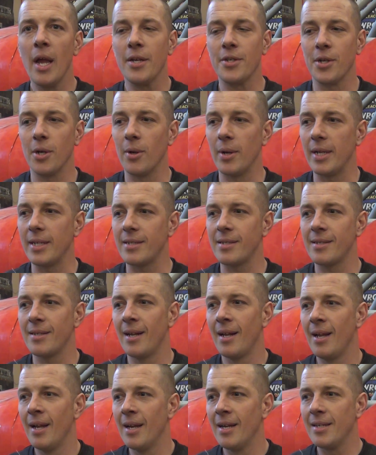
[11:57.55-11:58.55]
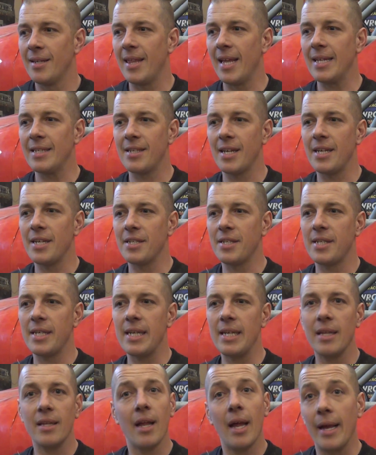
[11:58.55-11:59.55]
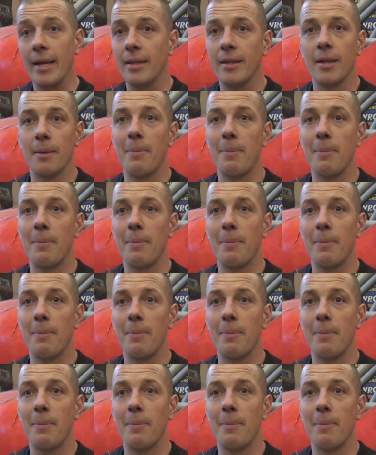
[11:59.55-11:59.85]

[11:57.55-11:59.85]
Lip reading: so it's things that you see, like the